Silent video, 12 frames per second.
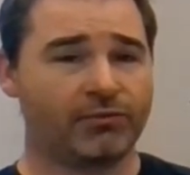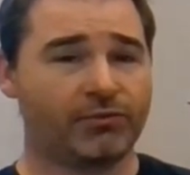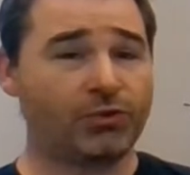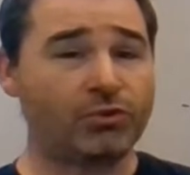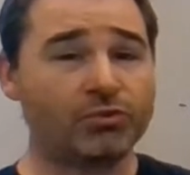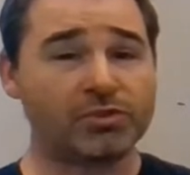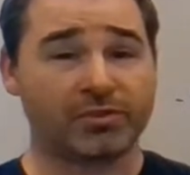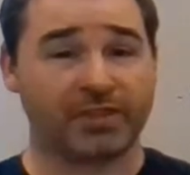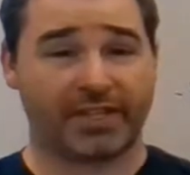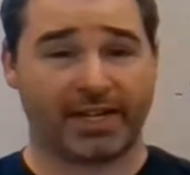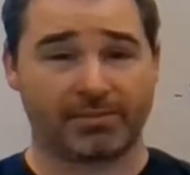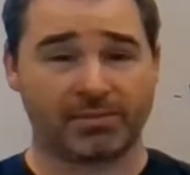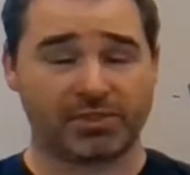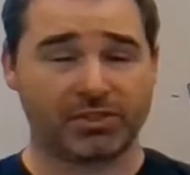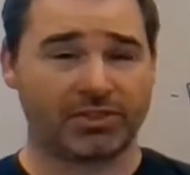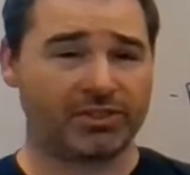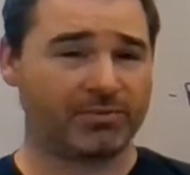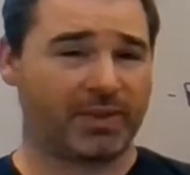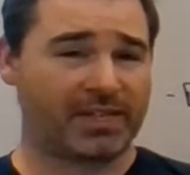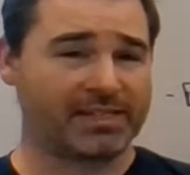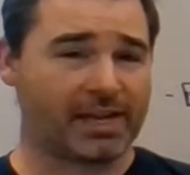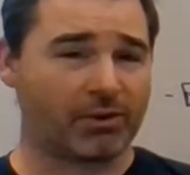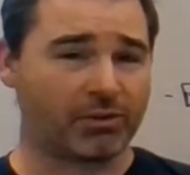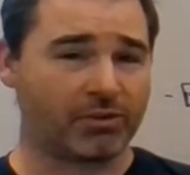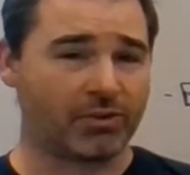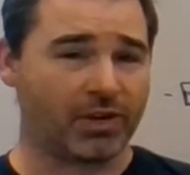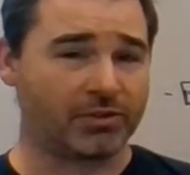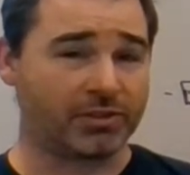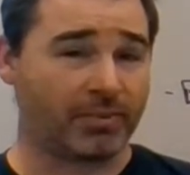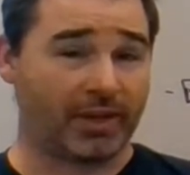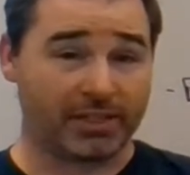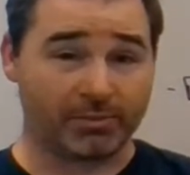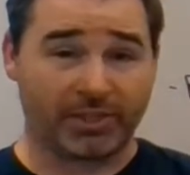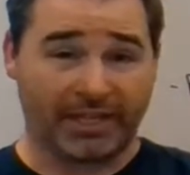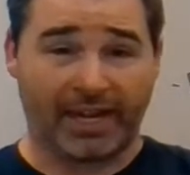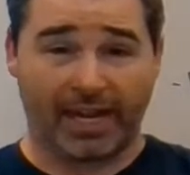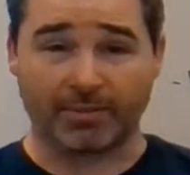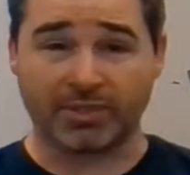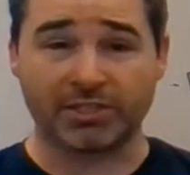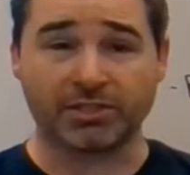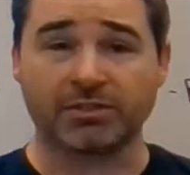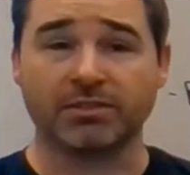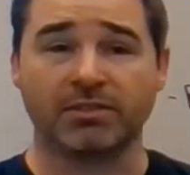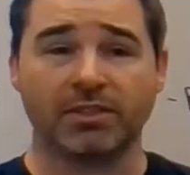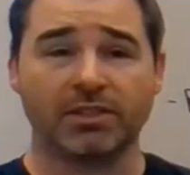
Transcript: Food was renamed, so you couldn't buy sauerkraut. You could buy Liberty cabbage.